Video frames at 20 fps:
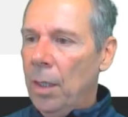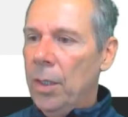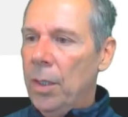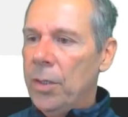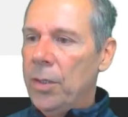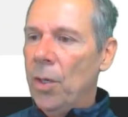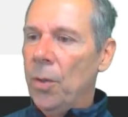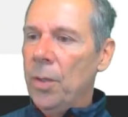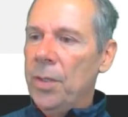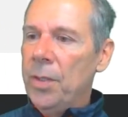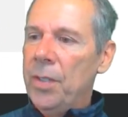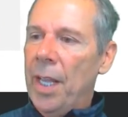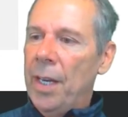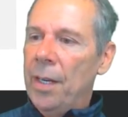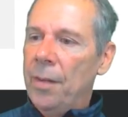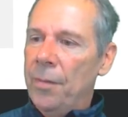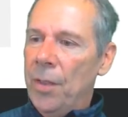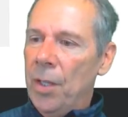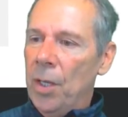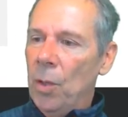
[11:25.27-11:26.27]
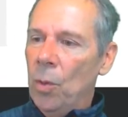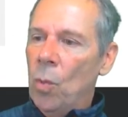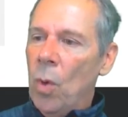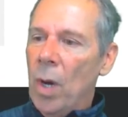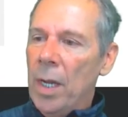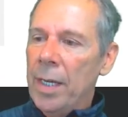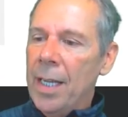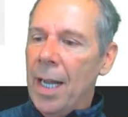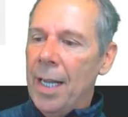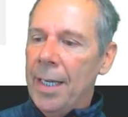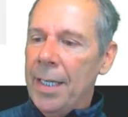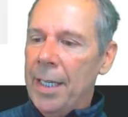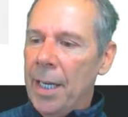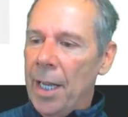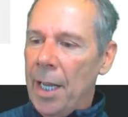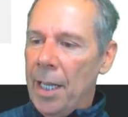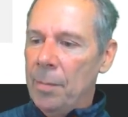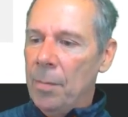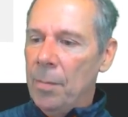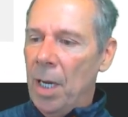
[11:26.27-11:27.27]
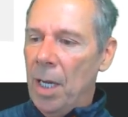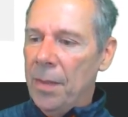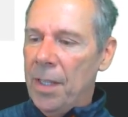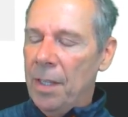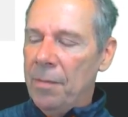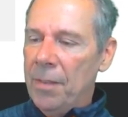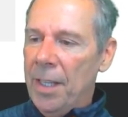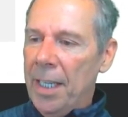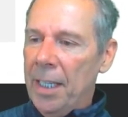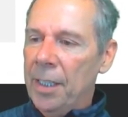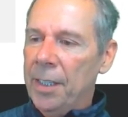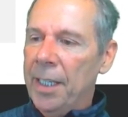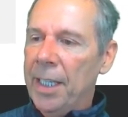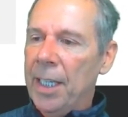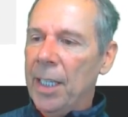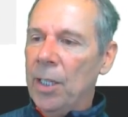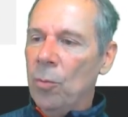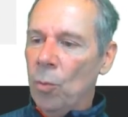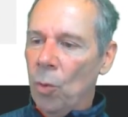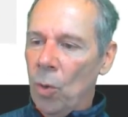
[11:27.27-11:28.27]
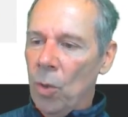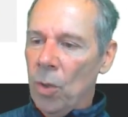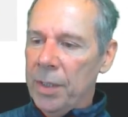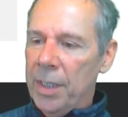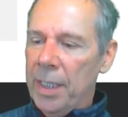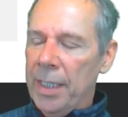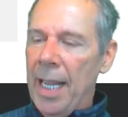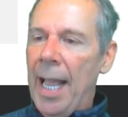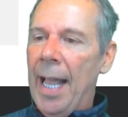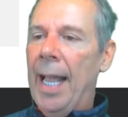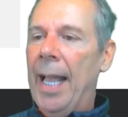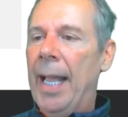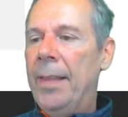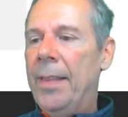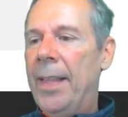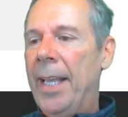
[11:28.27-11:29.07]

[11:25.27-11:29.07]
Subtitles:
so instead of the $199 a month, if they click enroll today,